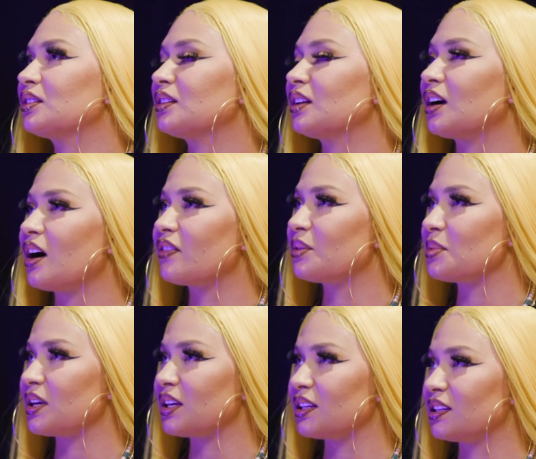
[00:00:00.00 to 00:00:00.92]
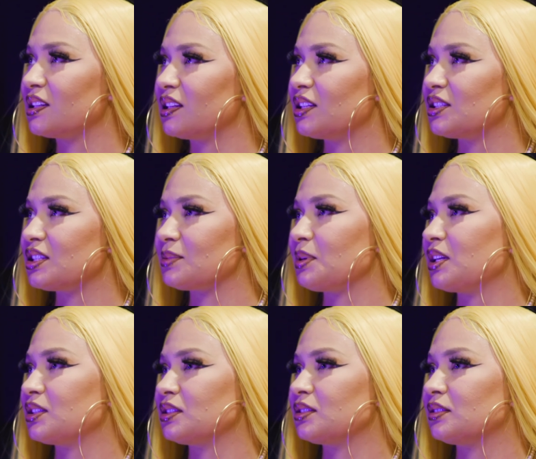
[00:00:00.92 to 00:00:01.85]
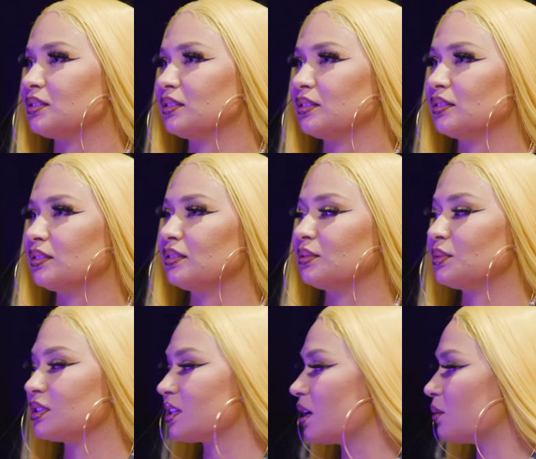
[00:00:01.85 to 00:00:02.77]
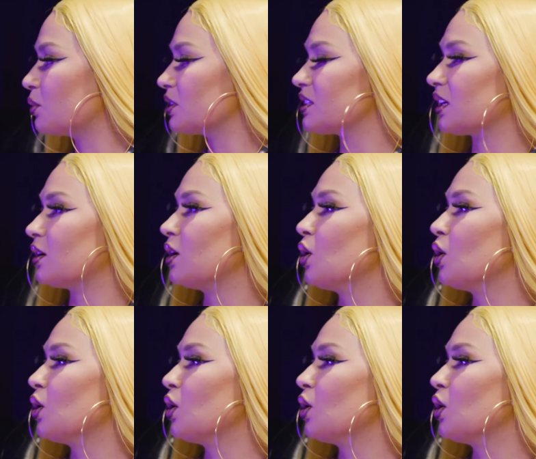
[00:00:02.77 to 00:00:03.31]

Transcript: the government, it just means, what's up? We're together.